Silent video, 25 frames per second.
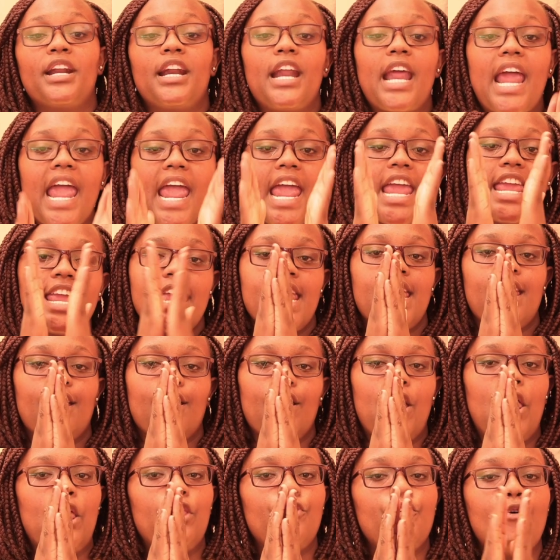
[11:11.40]
Praying.
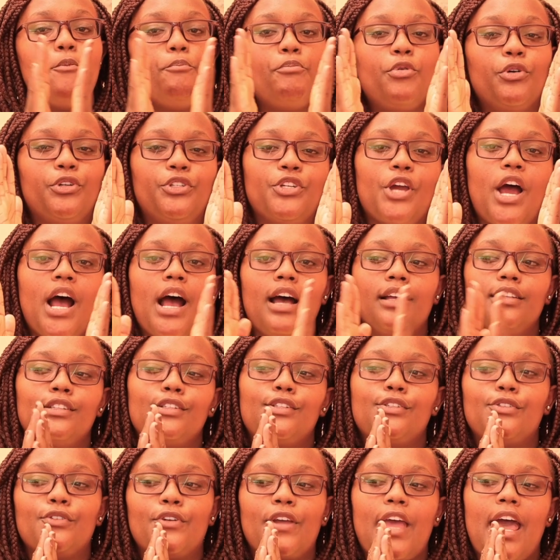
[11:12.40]
You put your
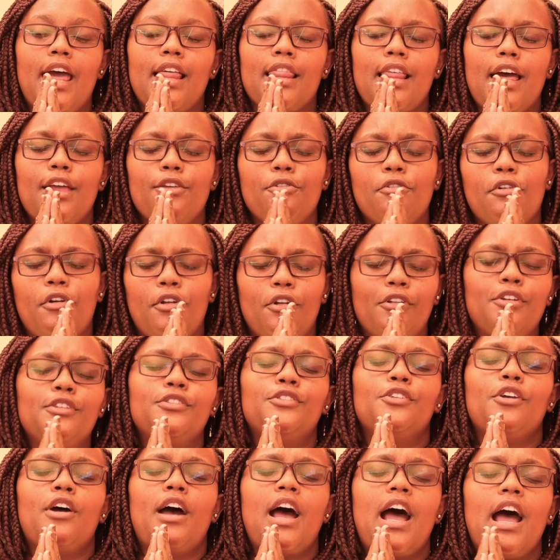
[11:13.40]
hands together, you
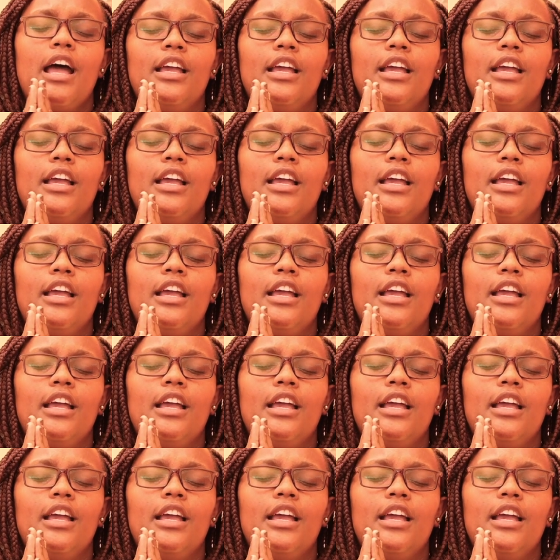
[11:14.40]
close your